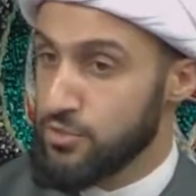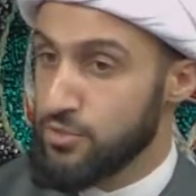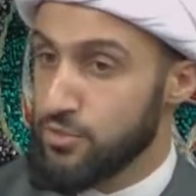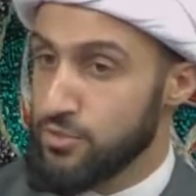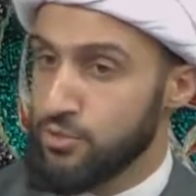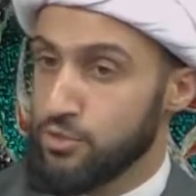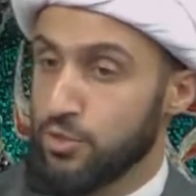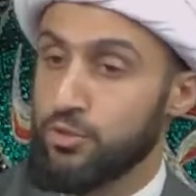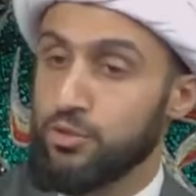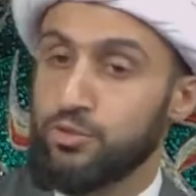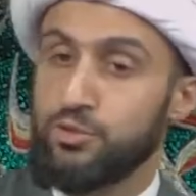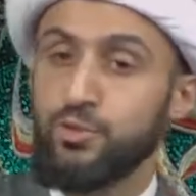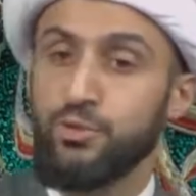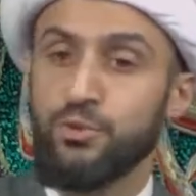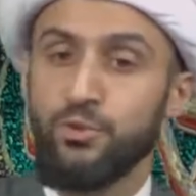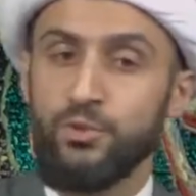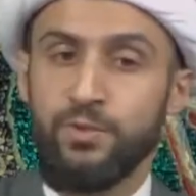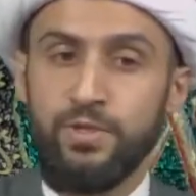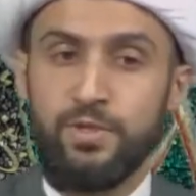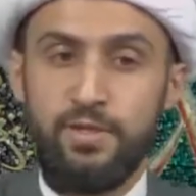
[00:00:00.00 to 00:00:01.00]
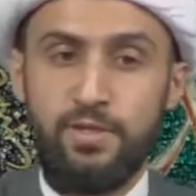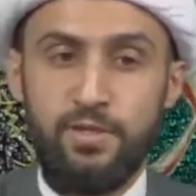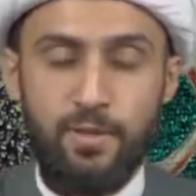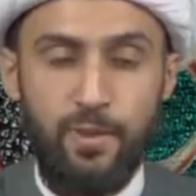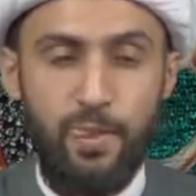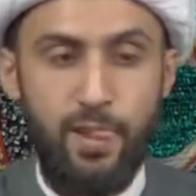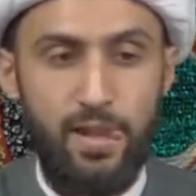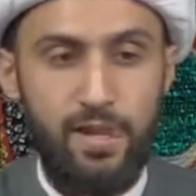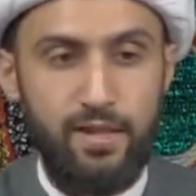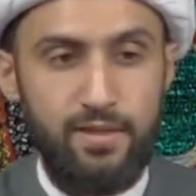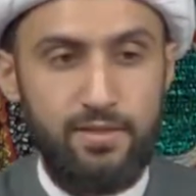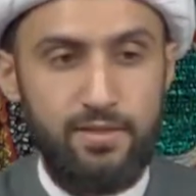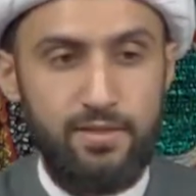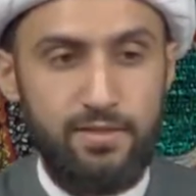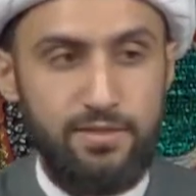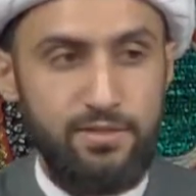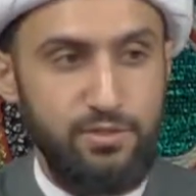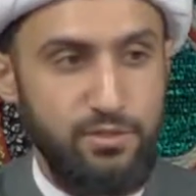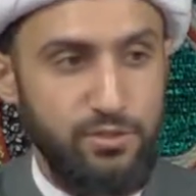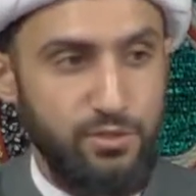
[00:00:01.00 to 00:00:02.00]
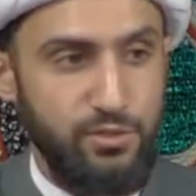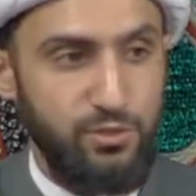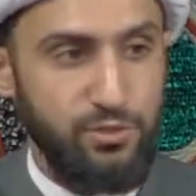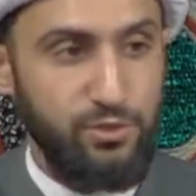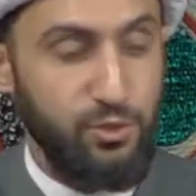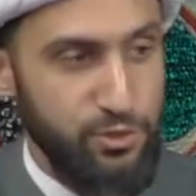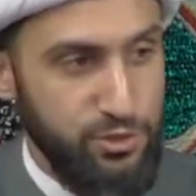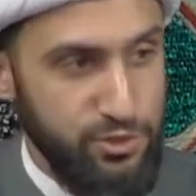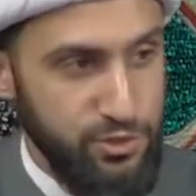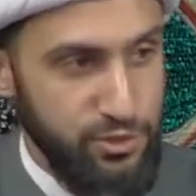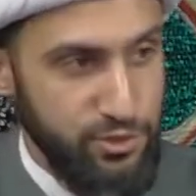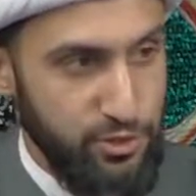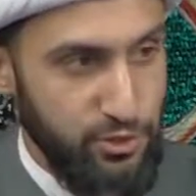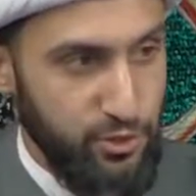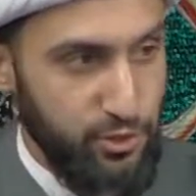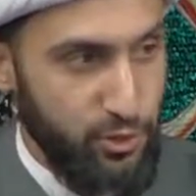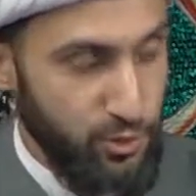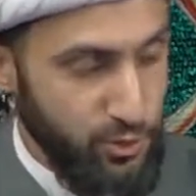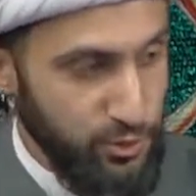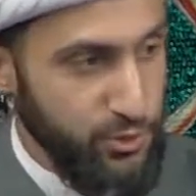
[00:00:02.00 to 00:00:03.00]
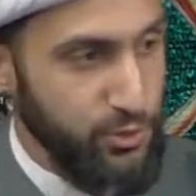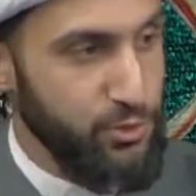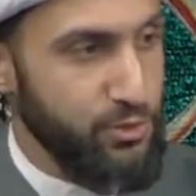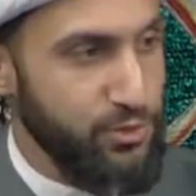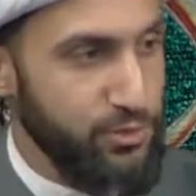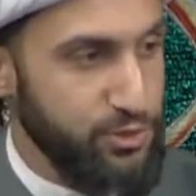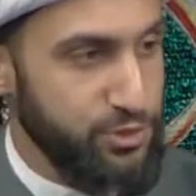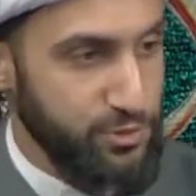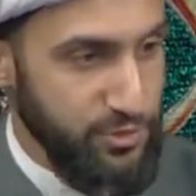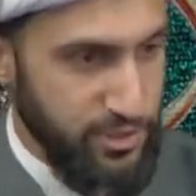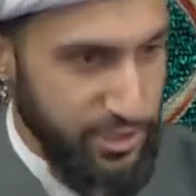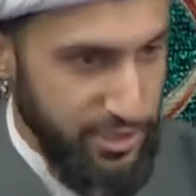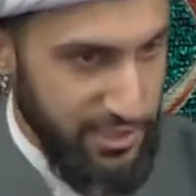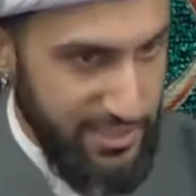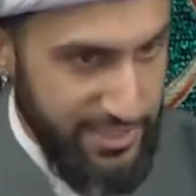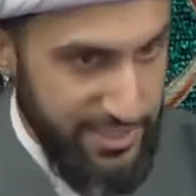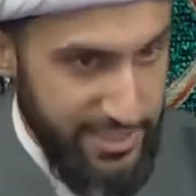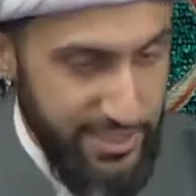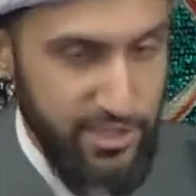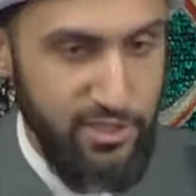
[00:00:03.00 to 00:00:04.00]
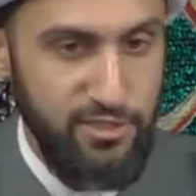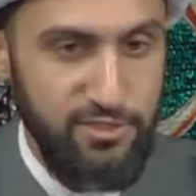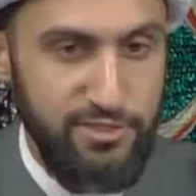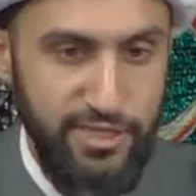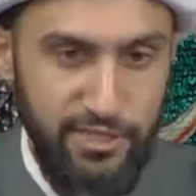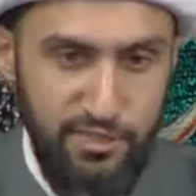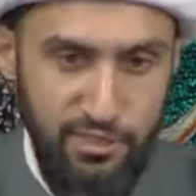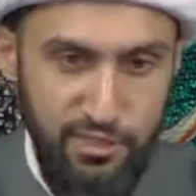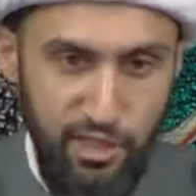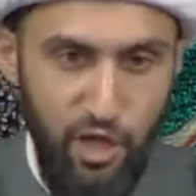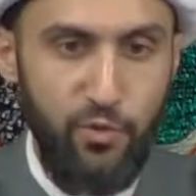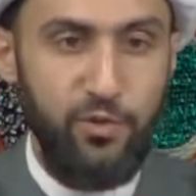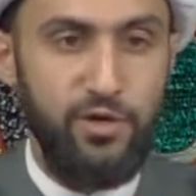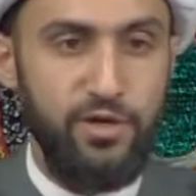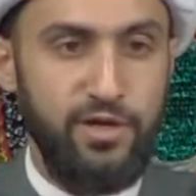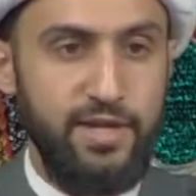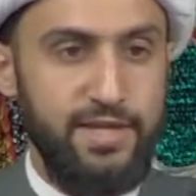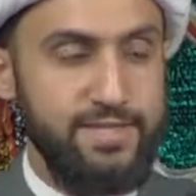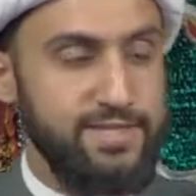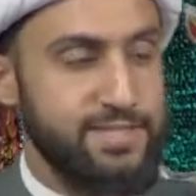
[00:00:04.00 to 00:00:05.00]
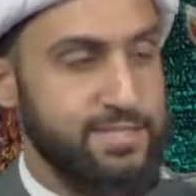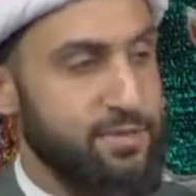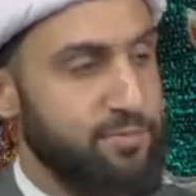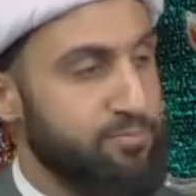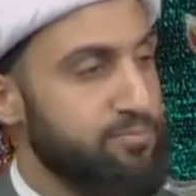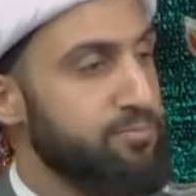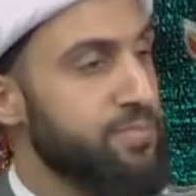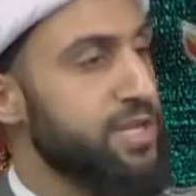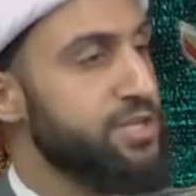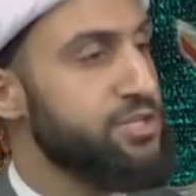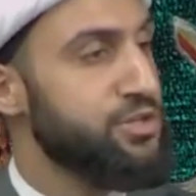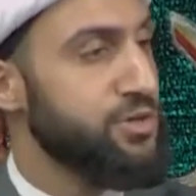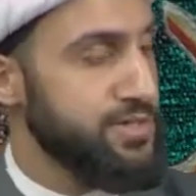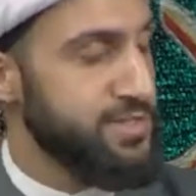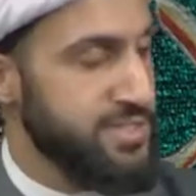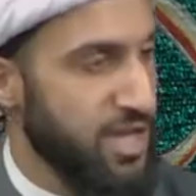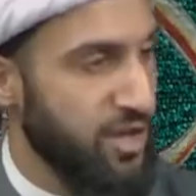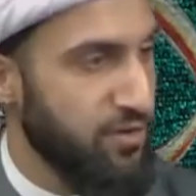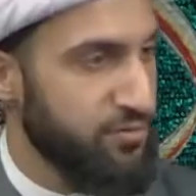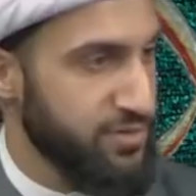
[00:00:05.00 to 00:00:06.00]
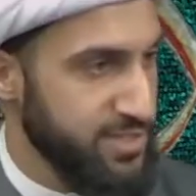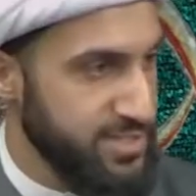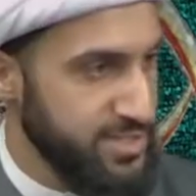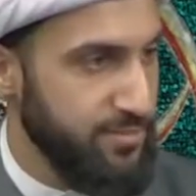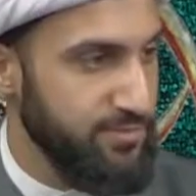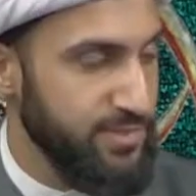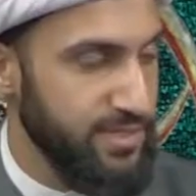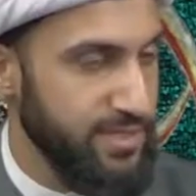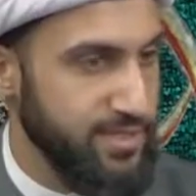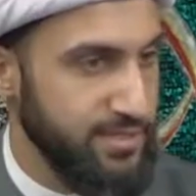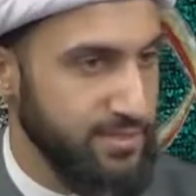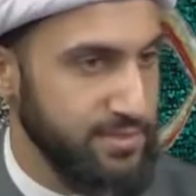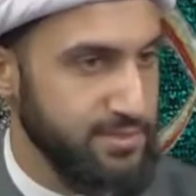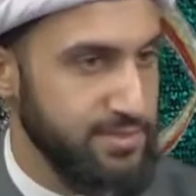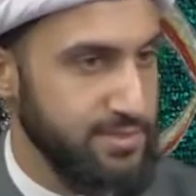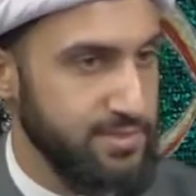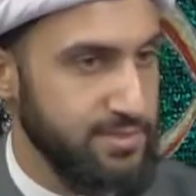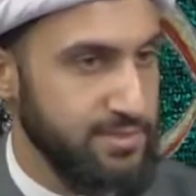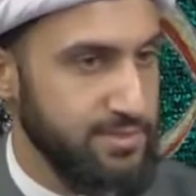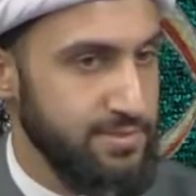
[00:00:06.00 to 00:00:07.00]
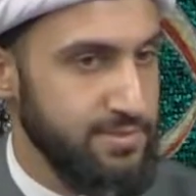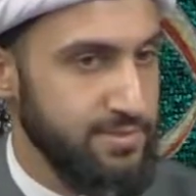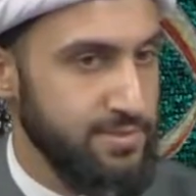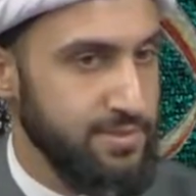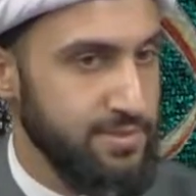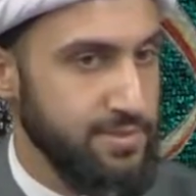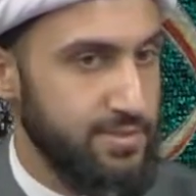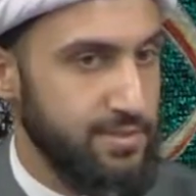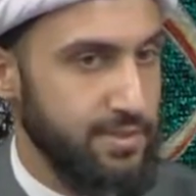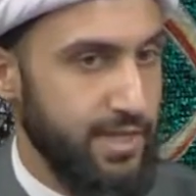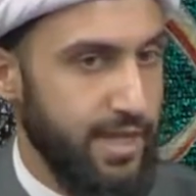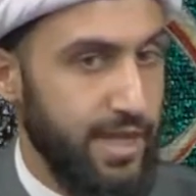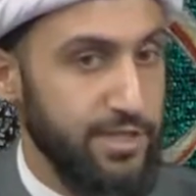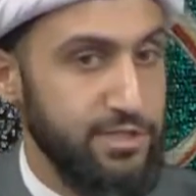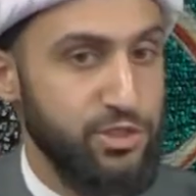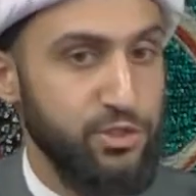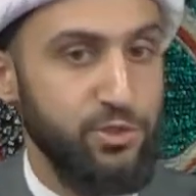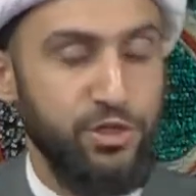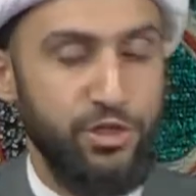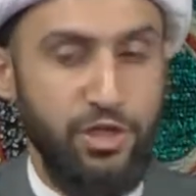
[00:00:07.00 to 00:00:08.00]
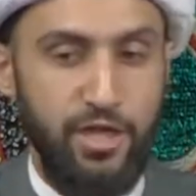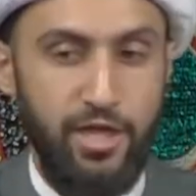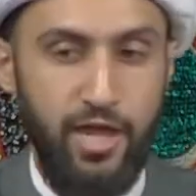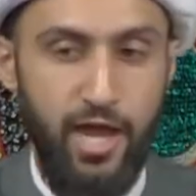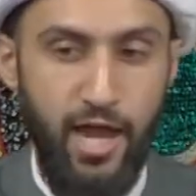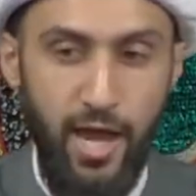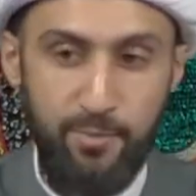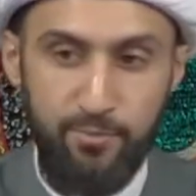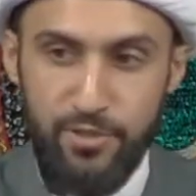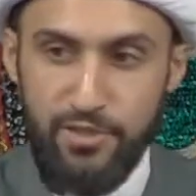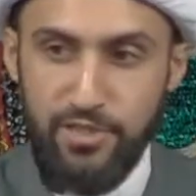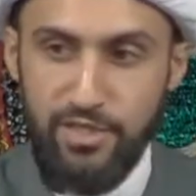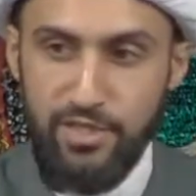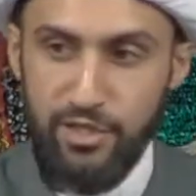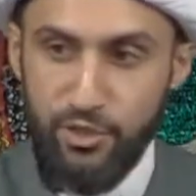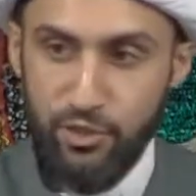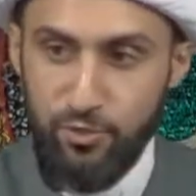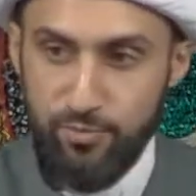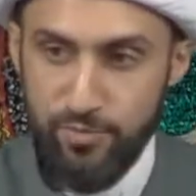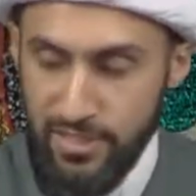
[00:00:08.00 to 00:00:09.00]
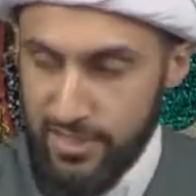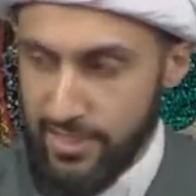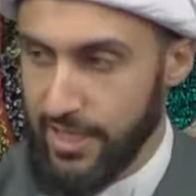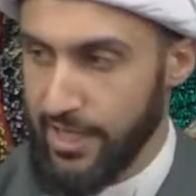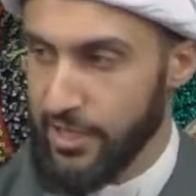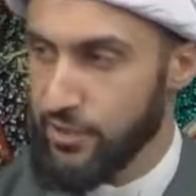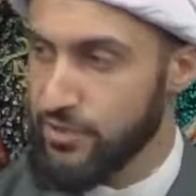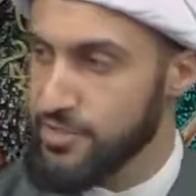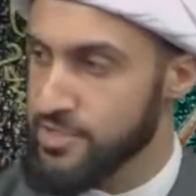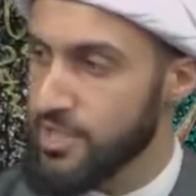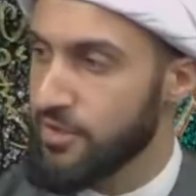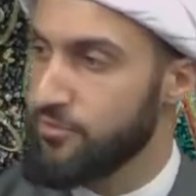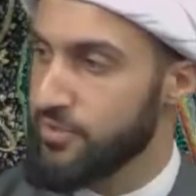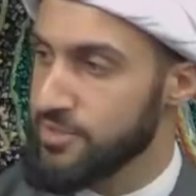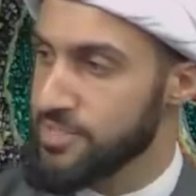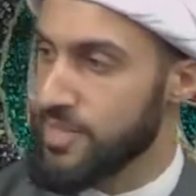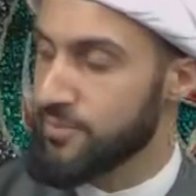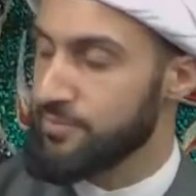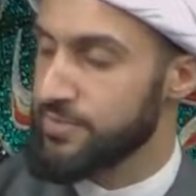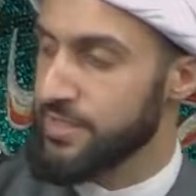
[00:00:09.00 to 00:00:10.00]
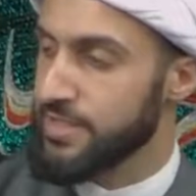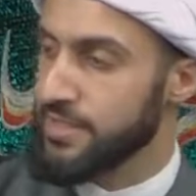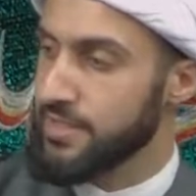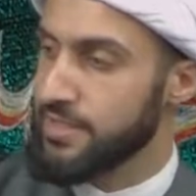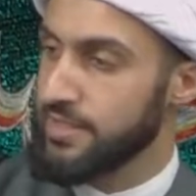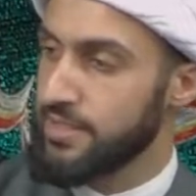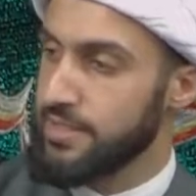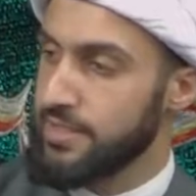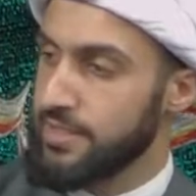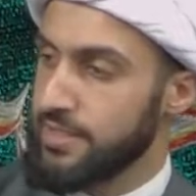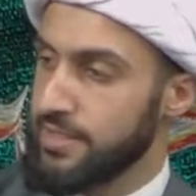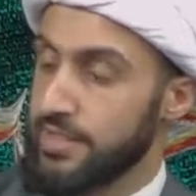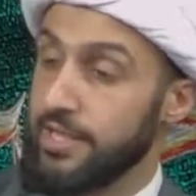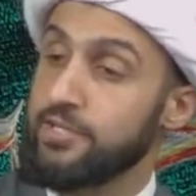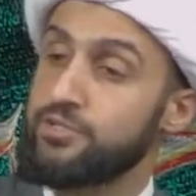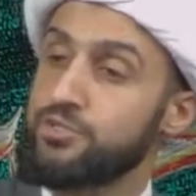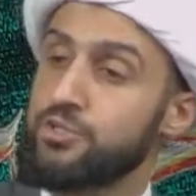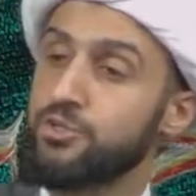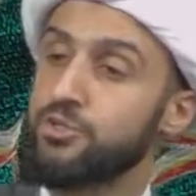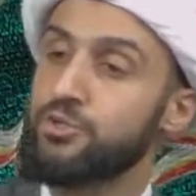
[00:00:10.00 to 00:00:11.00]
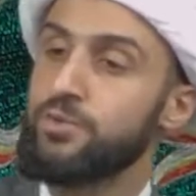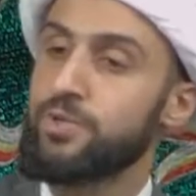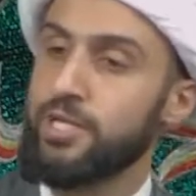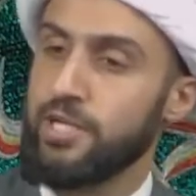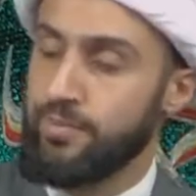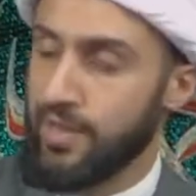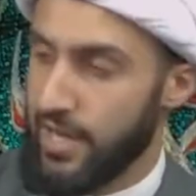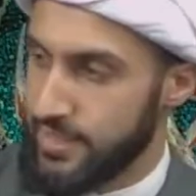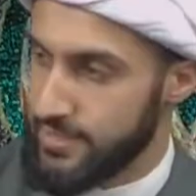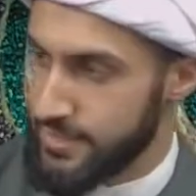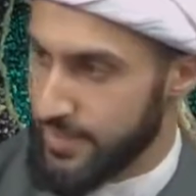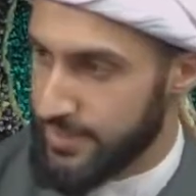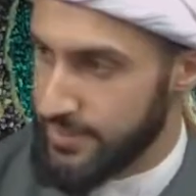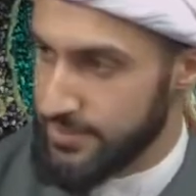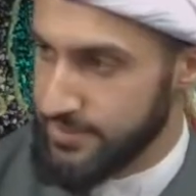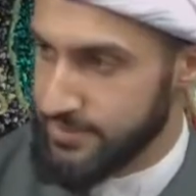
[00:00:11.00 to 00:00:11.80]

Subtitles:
So to do khudu', to yield and lower, submit yourself to something, and to humble and humiliate yourself for something, is to do ibadah.